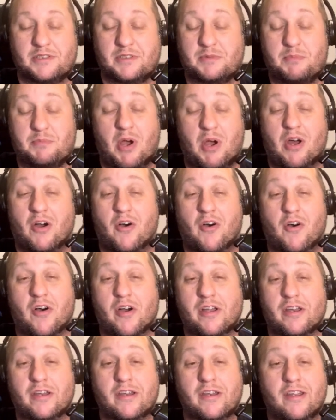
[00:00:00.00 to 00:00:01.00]
spot
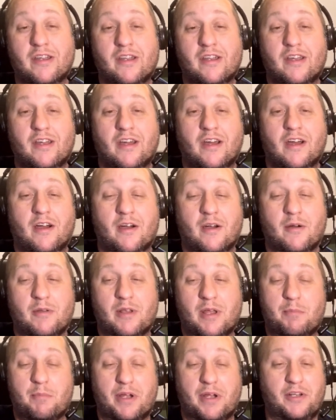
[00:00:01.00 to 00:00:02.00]
on. Uh, they
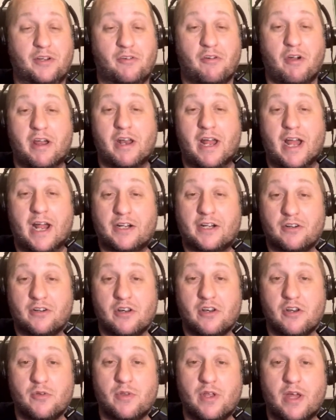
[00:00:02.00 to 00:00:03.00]
picked a great actor to
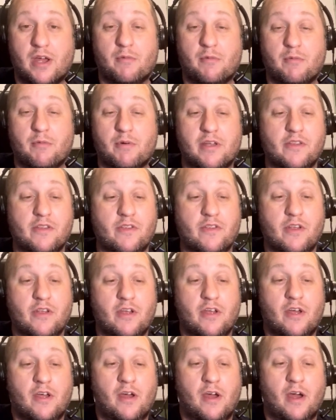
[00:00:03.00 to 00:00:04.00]
do that with.
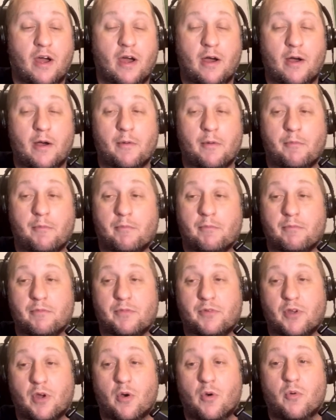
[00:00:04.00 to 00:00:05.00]
Um,
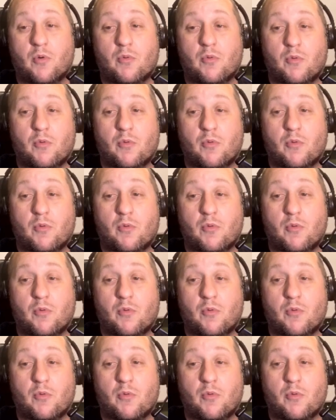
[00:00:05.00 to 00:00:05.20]
so